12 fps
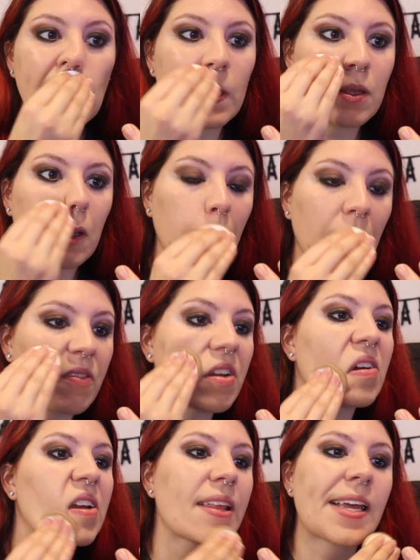That's like my
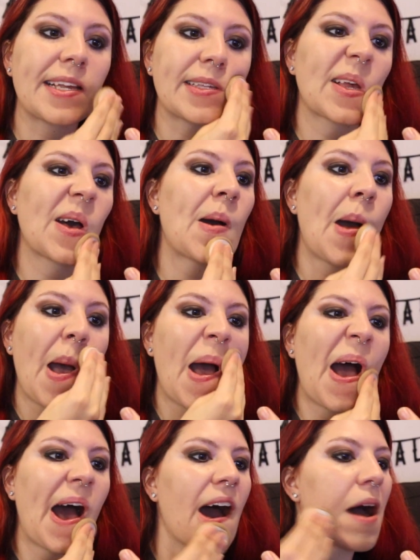favorite thing. So
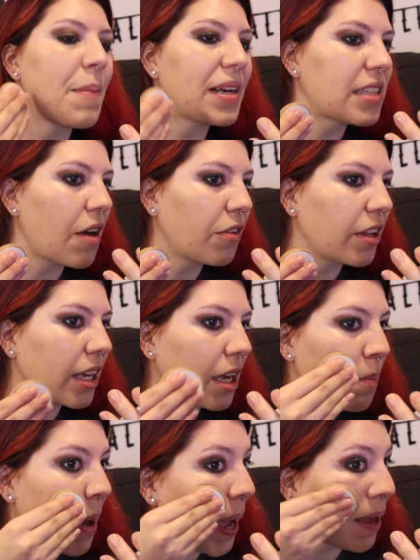I definitely
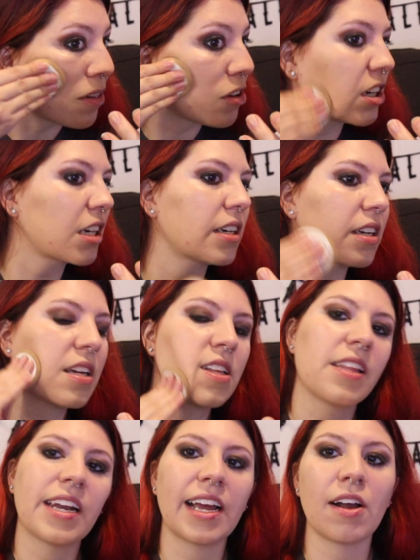get paler
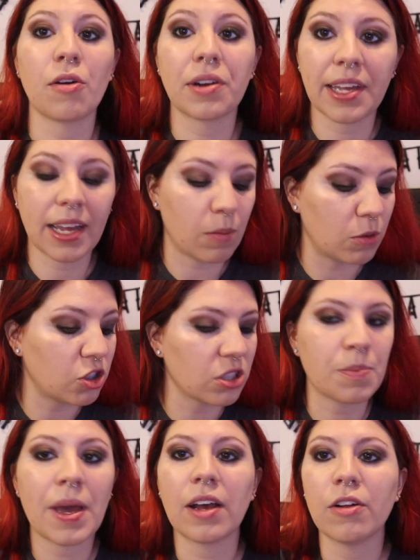than I already am, which
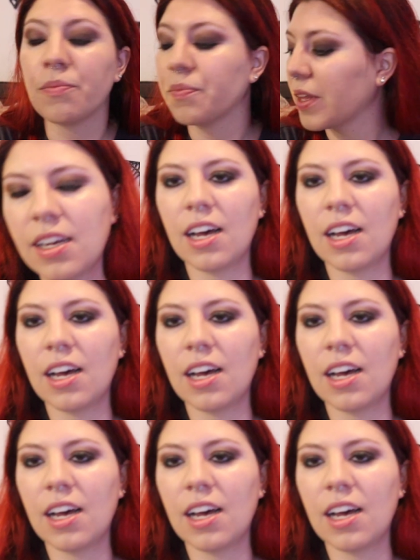is pale.